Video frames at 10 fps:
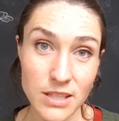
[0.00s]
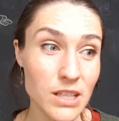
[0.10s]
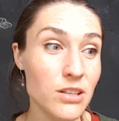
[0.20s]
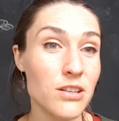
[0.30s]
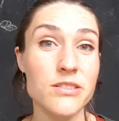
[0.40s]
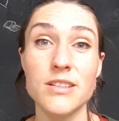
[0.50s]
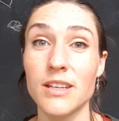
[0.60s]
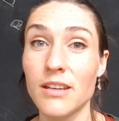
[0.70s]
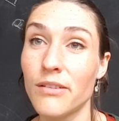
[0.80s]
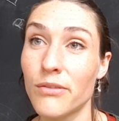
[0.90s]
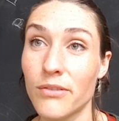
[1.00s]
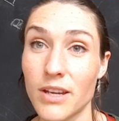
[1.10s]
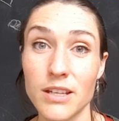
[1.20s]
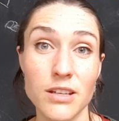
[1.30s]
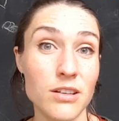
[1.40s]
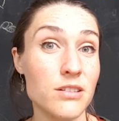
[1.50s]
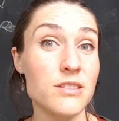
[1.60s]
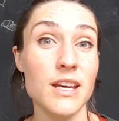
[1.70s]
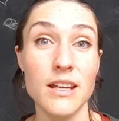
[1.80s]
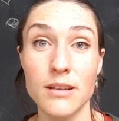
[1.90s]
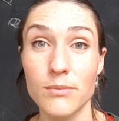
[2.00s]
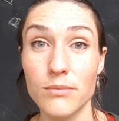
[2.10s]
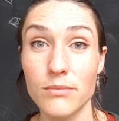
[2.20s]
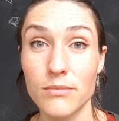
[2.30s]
and he cursed Eve, and he cursed Adam,